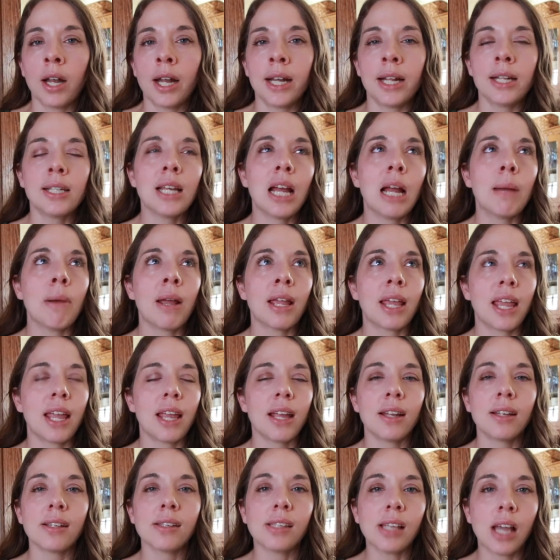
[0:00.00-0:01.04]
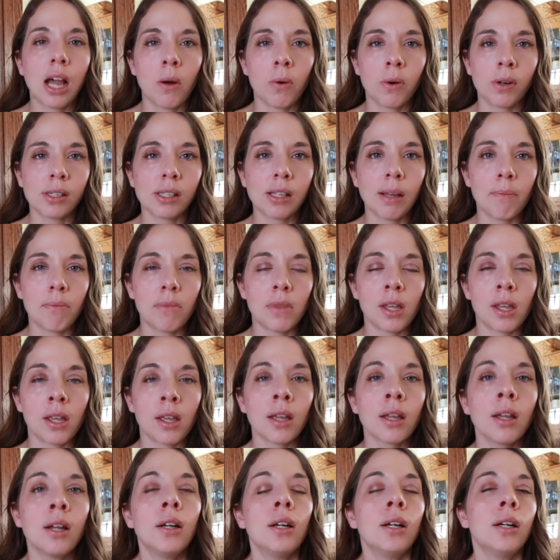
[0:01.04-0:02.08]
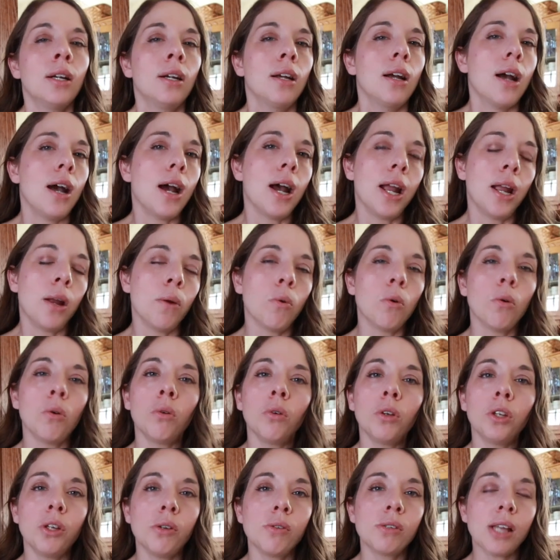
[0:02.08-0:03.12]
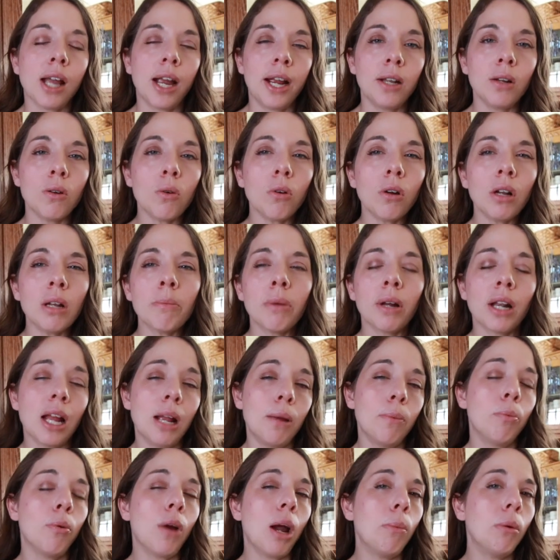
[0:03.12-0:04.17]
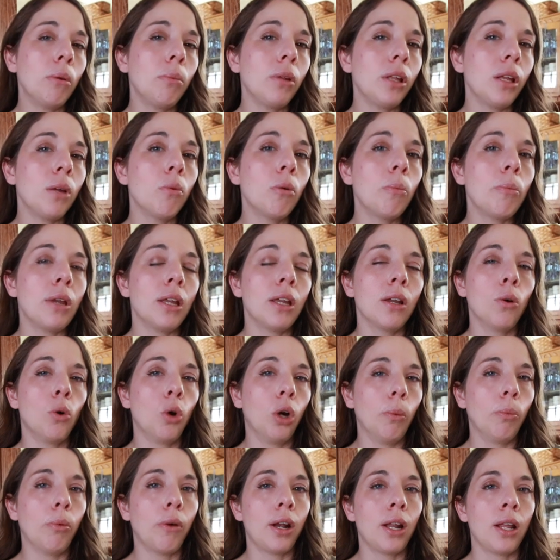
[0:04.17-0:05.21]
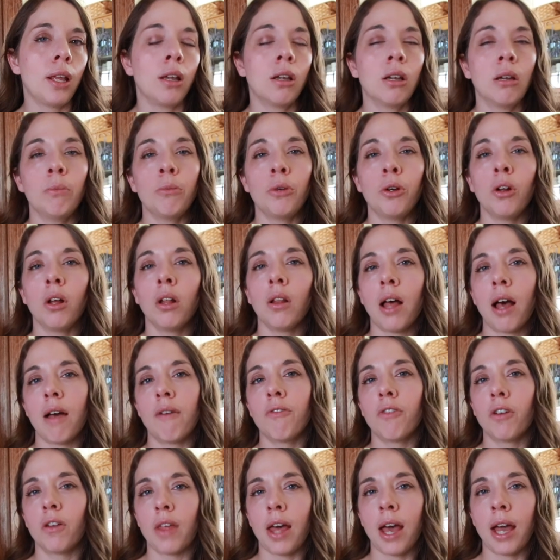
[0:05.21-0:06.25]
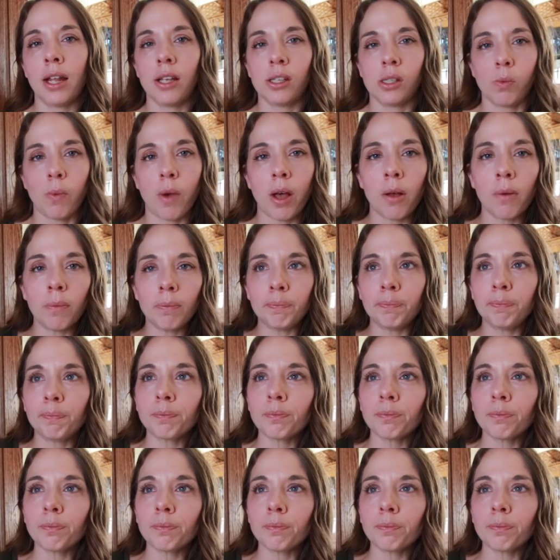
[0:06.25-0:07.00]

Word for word: Anytime I can't sour something, I will use einkorn, but I probably will be incorporating kamut a lot for that as well.